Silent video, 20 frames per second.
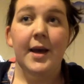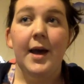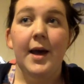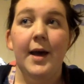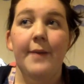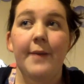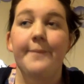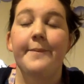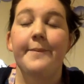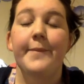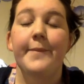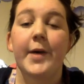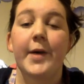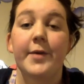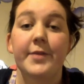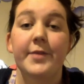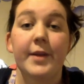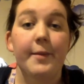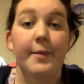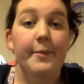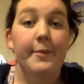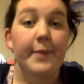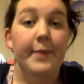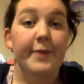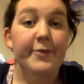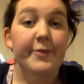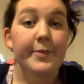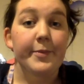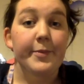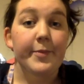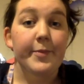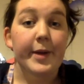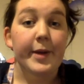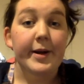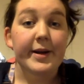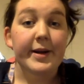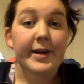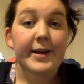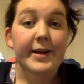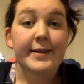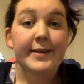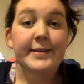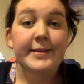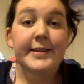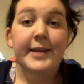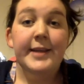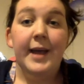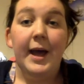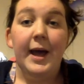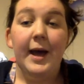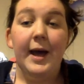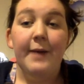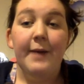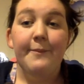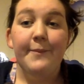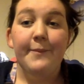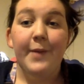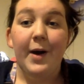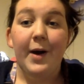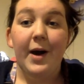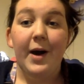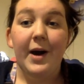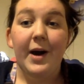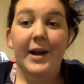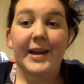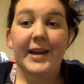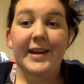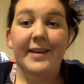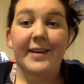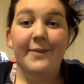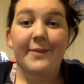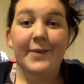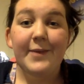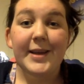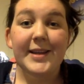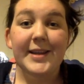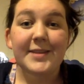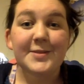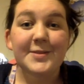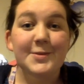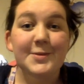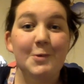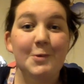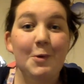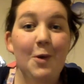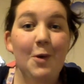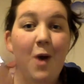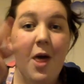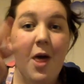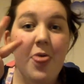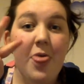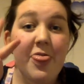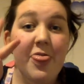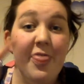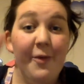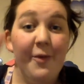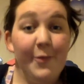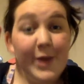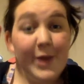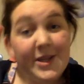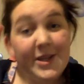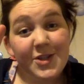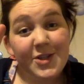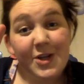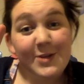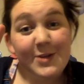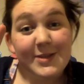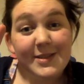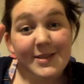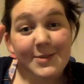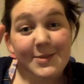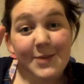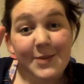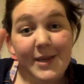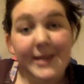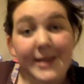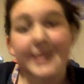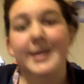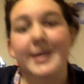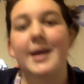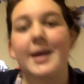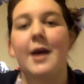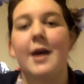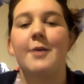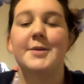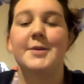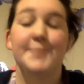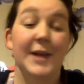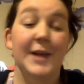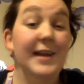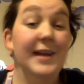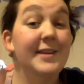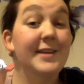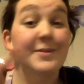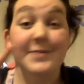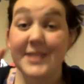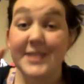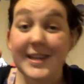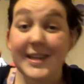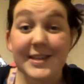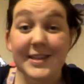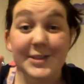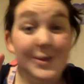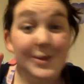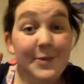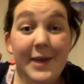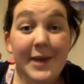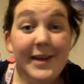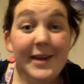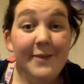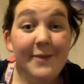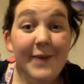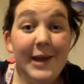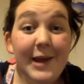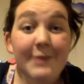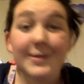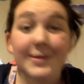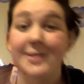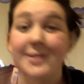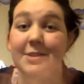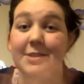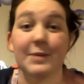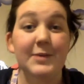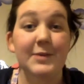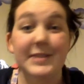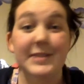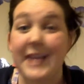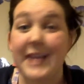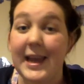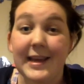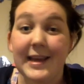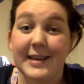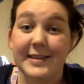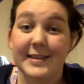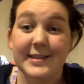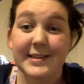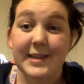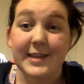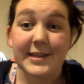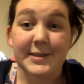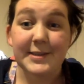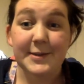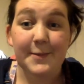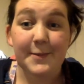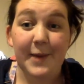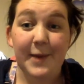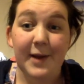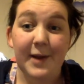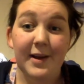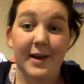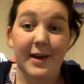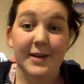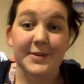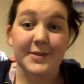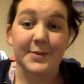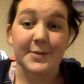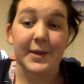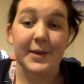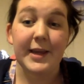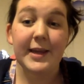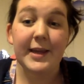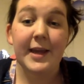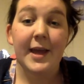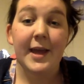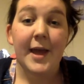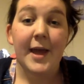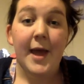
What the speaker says: after coming back from America, I went and saw 3 shows this week. I was planning on seeing 2 anyway, which I was getting excited about last week,